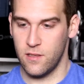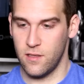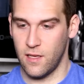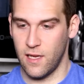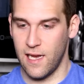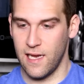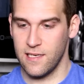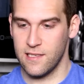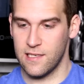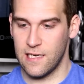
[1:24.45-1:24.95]

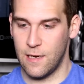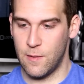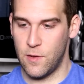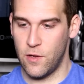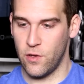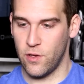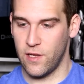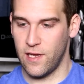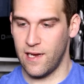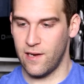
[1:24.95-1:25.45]
Last time we
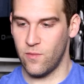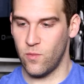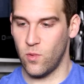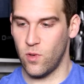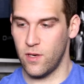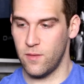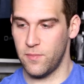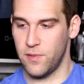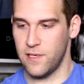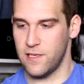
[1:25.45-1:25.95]
only had
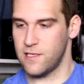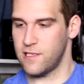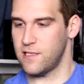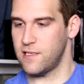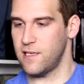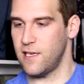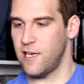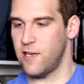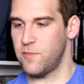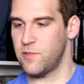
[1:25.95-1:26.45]
one piece of
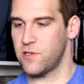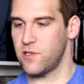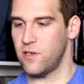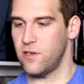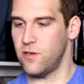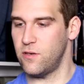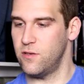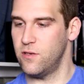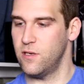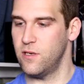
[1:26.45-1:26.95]
tape,
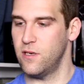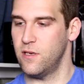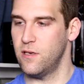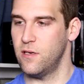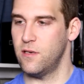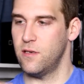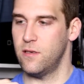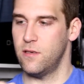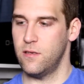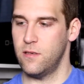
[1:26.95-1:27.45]
so
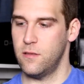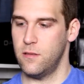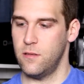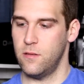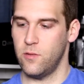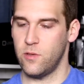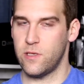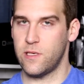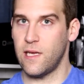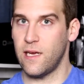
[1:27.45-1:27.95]

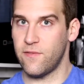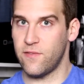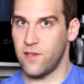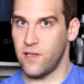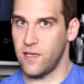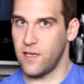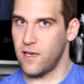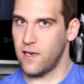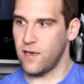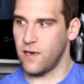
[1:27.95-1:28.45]
we're
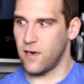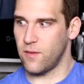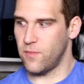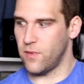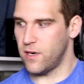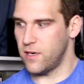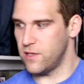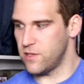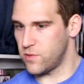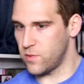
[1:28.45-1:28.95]
definitely getting our
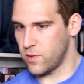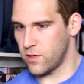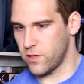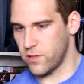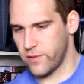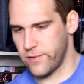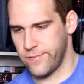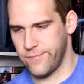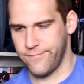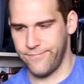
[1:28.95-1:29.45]
money's
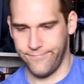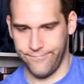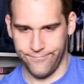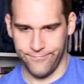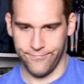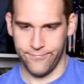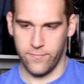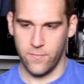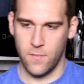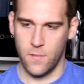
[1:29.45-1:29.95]
worth.
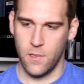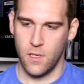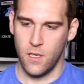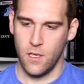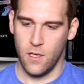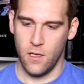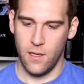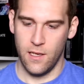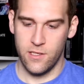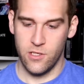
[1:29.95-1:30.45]

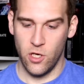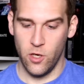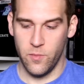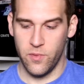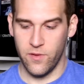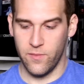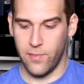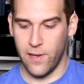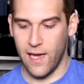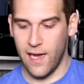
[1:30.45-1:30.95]
Let's
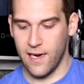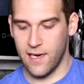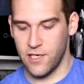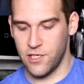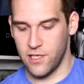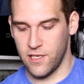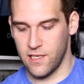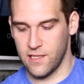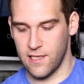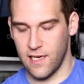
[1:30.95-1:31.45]
hope the
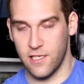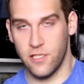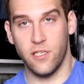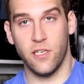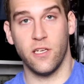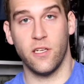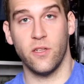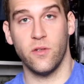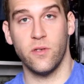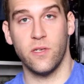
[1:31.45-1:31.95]
packaging is
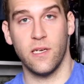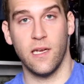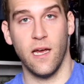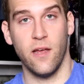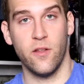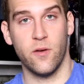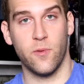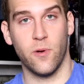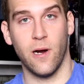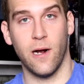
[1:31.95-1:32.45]
actually glued
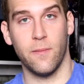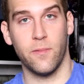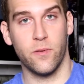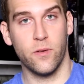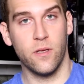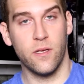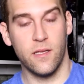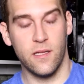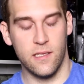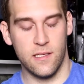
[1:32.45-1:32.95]
together
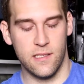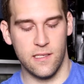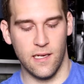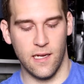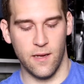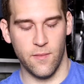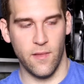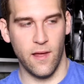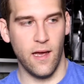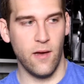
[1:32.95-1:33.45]
properly this
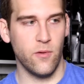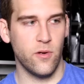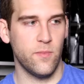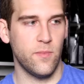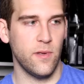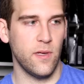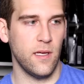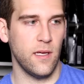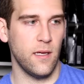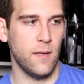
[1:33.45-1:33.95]
time. That would
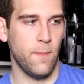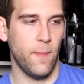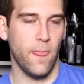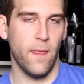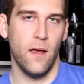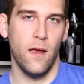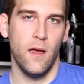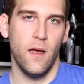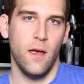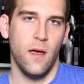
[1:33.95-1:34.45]
be
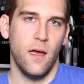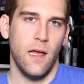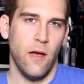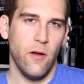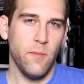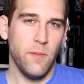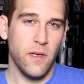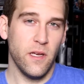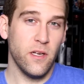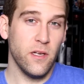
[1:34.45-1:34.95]
that
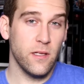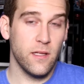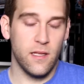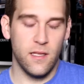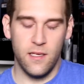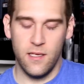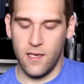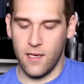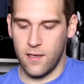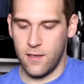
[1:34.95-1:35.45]
would be a good
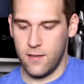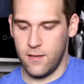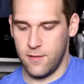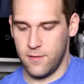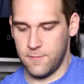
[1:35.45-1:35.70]
thing.